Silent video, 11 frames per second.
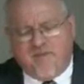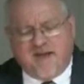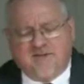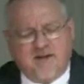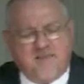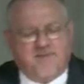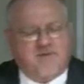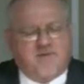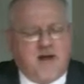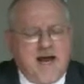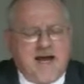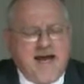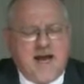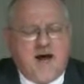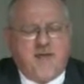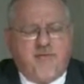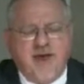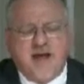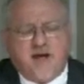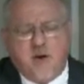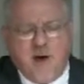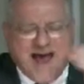these lips of clay cannot
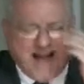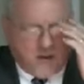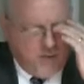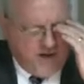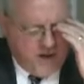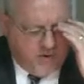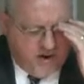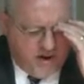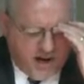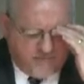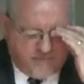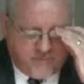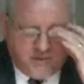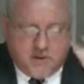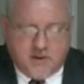thank You adequately or enough,